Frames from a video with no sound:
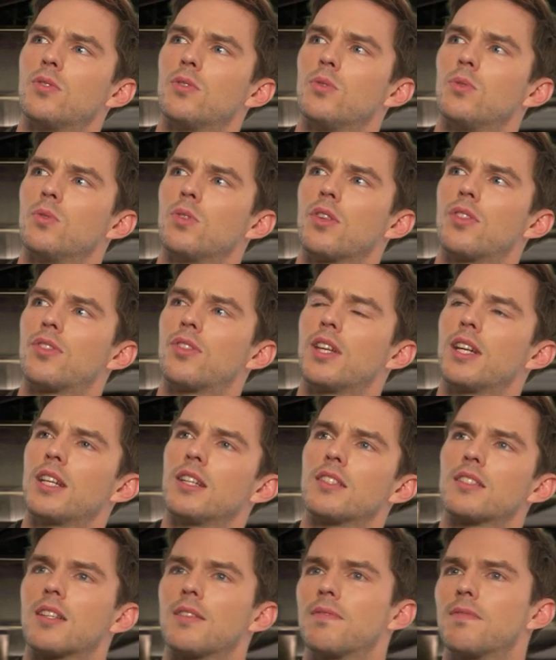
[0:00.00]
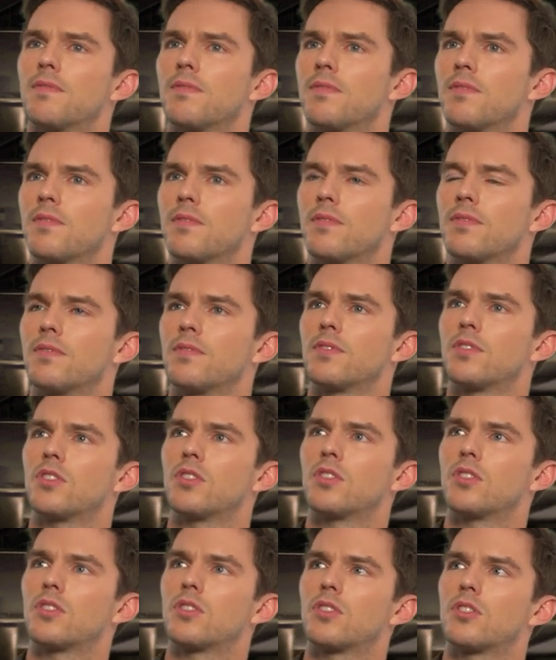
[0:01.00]
all the things I've
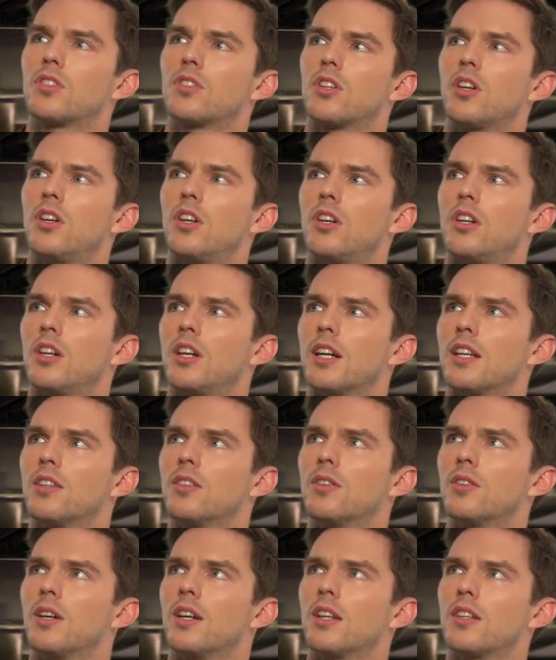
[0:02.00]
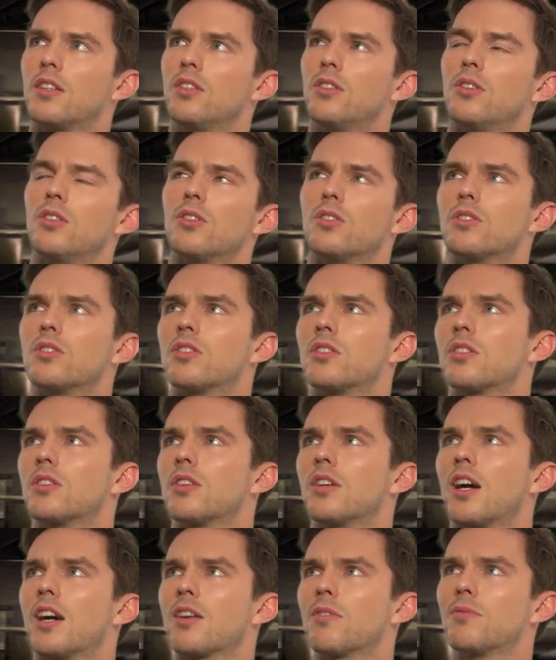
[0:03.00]
got I know how to use.
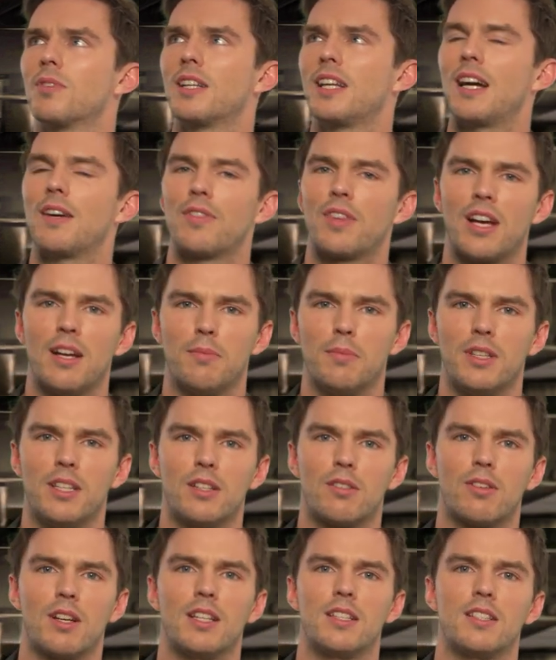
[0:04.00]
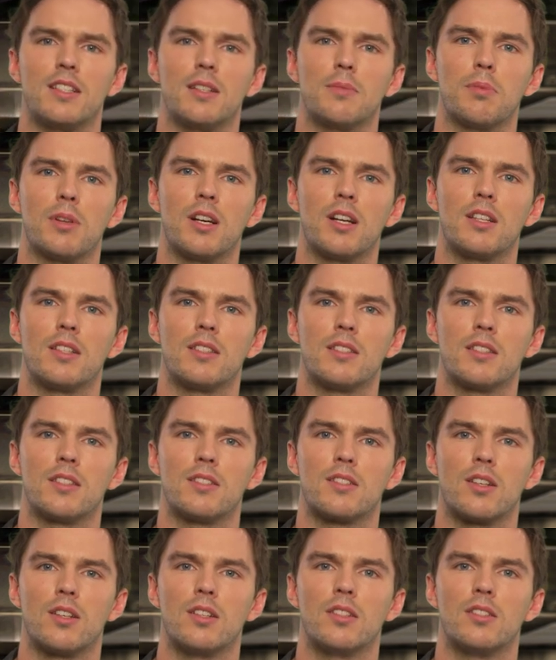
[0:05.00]
I don't really have that many crazy
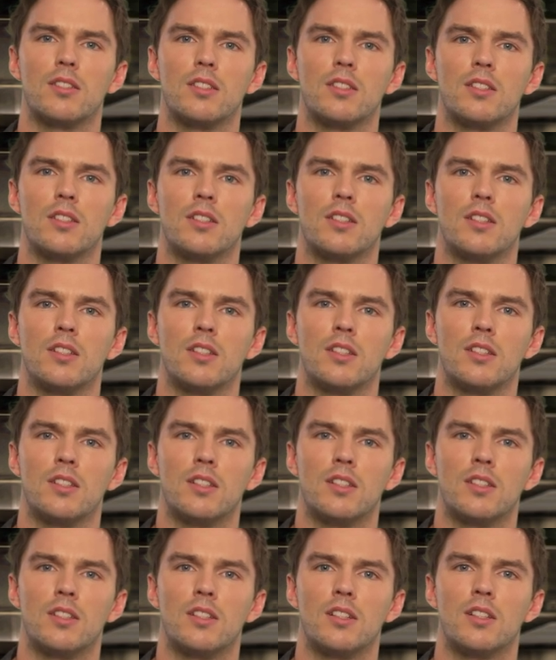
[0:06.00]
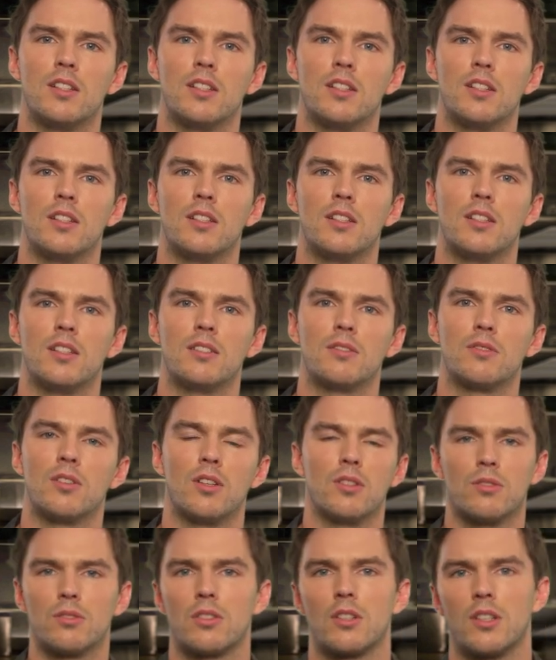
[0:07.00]
appliances, though. Uh,
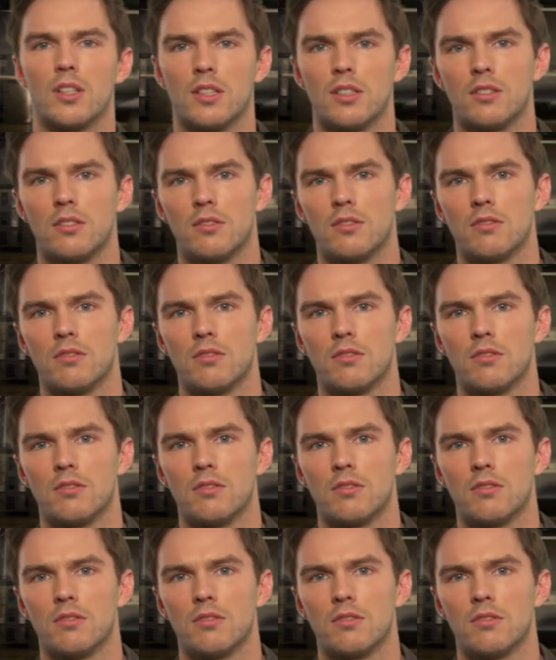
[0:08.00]
no, sorry.